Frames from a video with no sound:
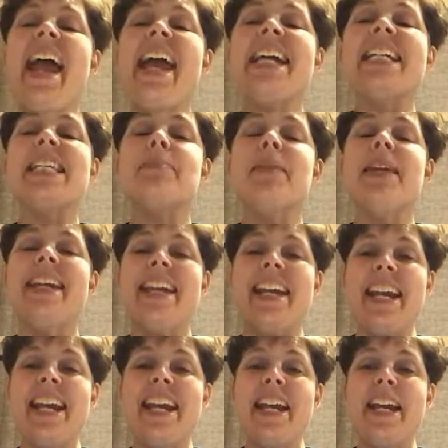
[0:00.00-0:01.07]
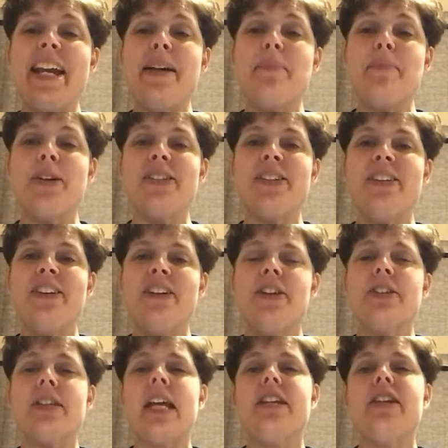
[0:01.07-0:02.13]
it's me again, boys and
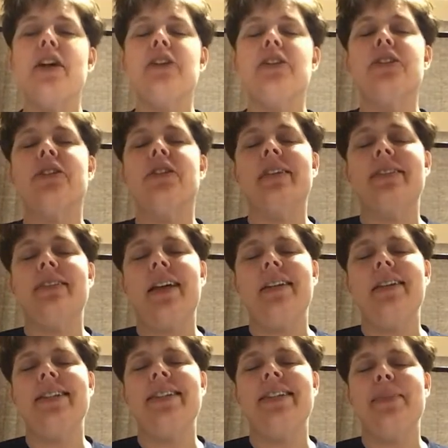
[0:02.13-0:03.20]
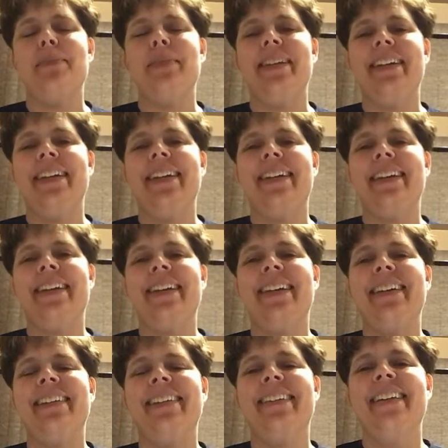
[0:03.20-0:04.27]
girls. I know you're so excited to see me
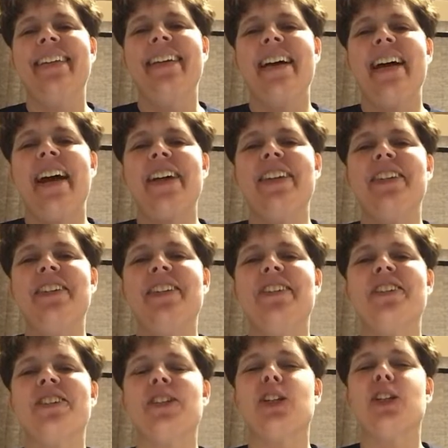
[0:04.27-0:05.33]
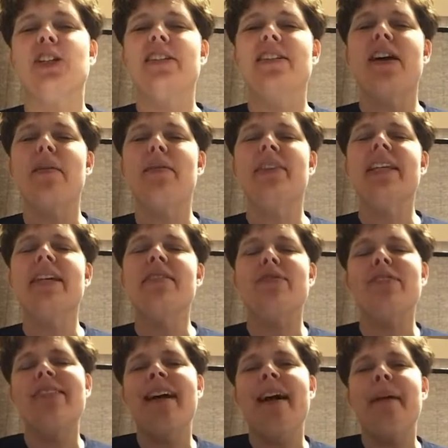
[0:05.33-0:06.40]
again. I know you just could not live
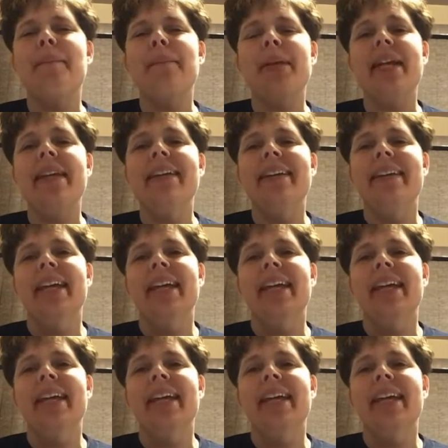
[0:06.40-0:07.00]
without me.